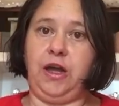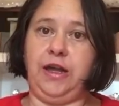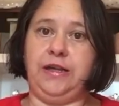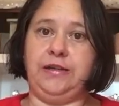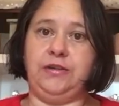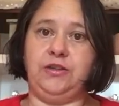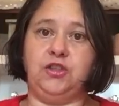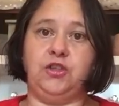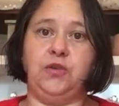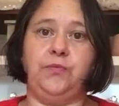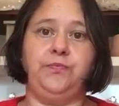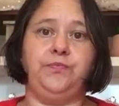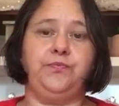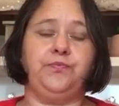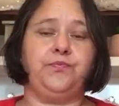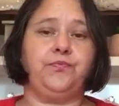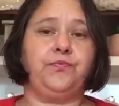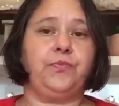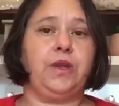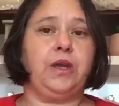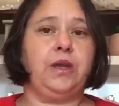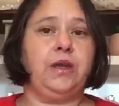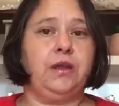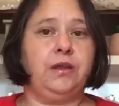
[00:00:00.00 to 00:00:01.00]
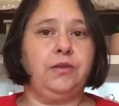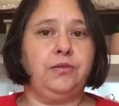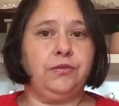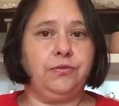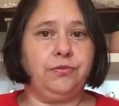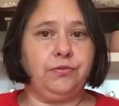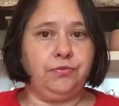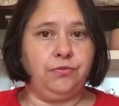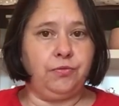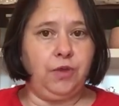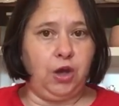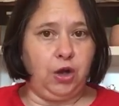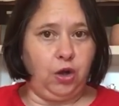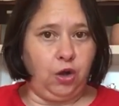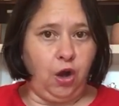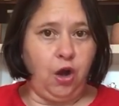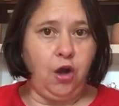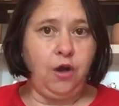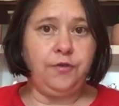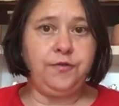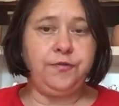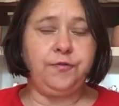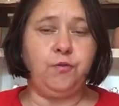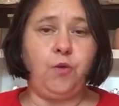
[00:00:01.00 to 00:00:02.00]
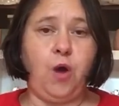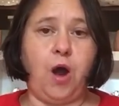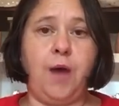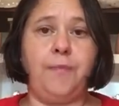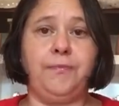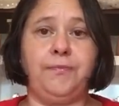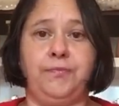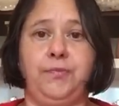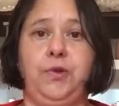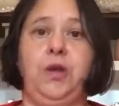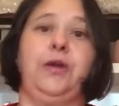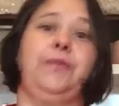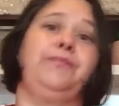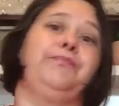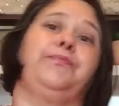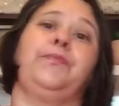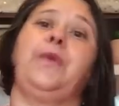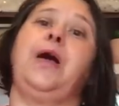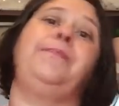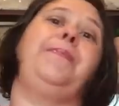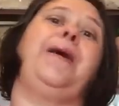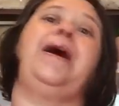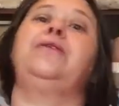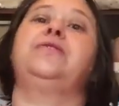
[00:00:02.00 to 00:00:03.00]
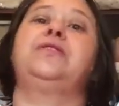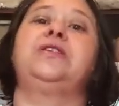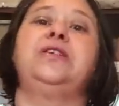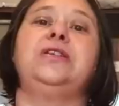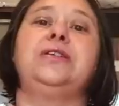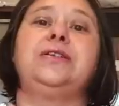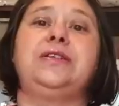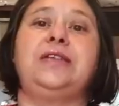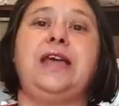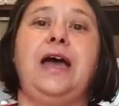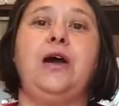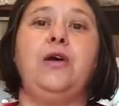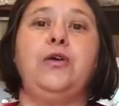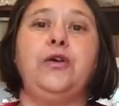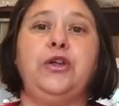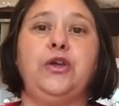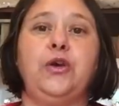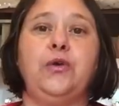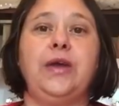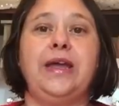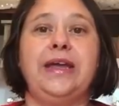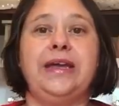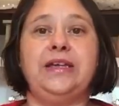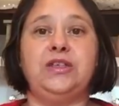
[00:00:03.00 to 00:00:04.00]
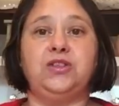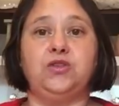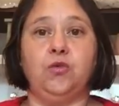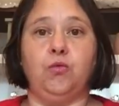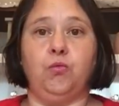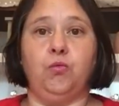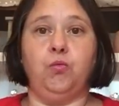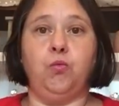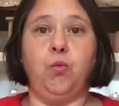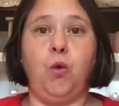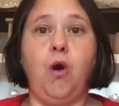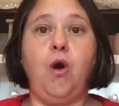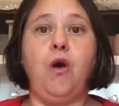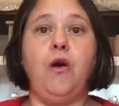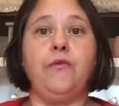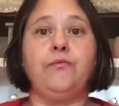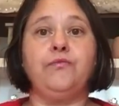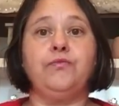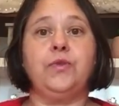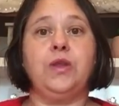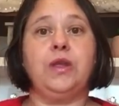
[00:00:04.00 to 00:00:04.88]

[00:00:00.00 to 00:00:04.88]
And a lot of what I'm about to tell you is what